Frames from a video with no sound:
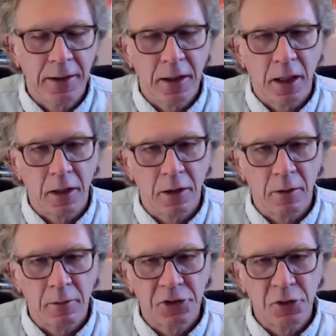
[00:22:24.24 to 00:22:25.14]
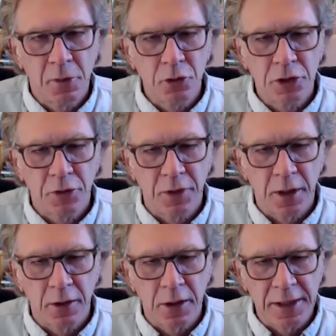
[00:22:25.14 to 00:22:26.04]
And, so most of
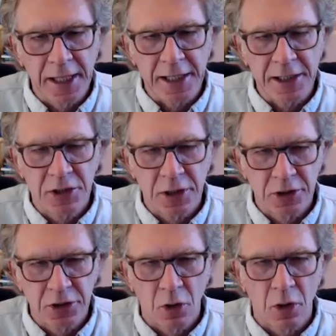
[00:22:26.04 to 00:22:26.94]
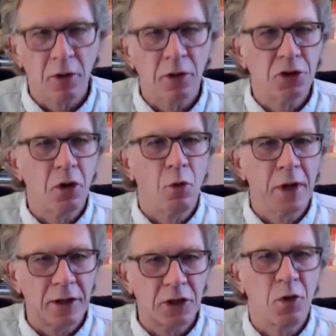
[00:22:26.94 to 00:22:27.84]
the days, the solar
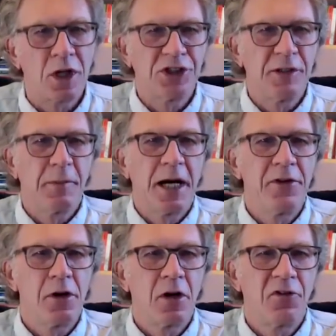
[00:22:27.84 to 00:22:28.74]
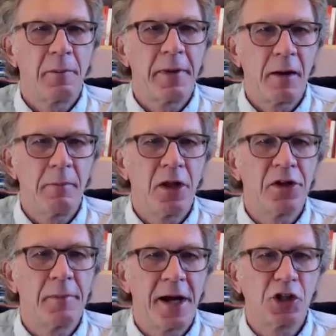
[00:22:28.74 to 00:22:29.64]
wind is rushing by the Earth at about 1
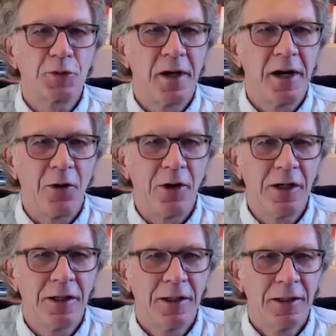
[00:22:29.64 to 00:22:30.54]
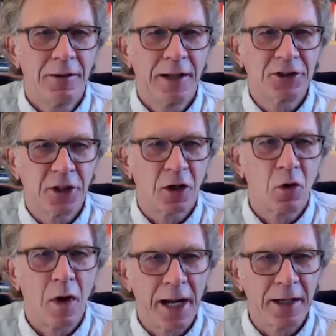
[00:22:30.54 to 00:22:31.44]
million miles per hour. That's on a
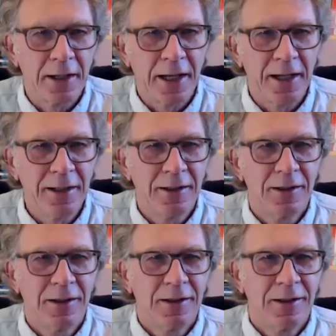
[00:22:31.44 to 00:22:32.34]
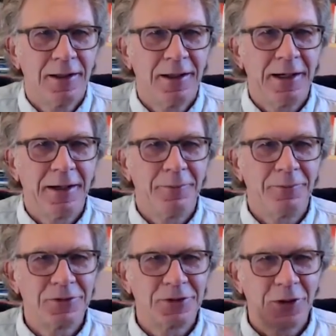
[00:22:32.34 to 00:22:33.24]
quiet day.
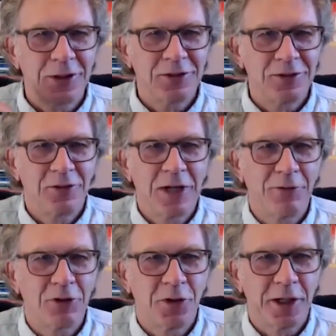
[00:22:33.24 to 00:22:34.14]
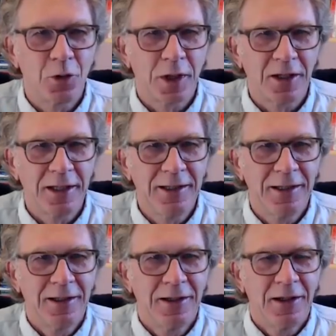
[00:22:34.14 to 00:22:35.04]
So it travels very quickly.
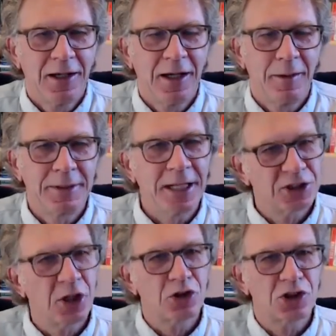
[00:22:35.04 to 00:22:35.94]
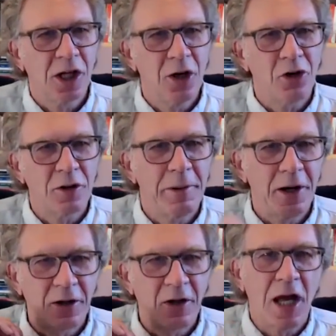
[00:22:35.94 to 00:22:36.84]
But that's still slow
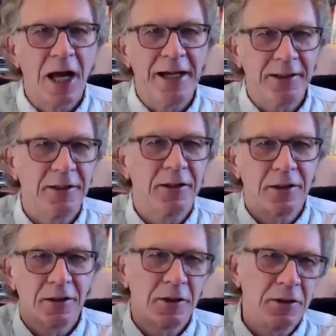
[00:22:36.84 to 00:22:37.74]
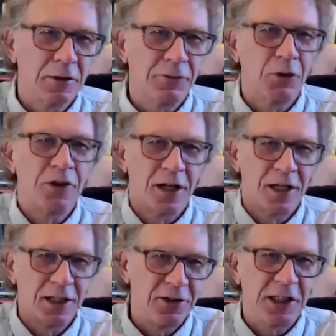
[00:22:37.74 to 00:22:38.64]
compared to light and the
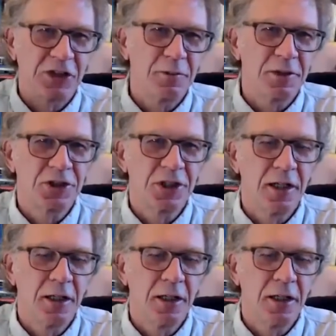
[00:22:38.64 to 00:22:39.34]
photons and things from the sun.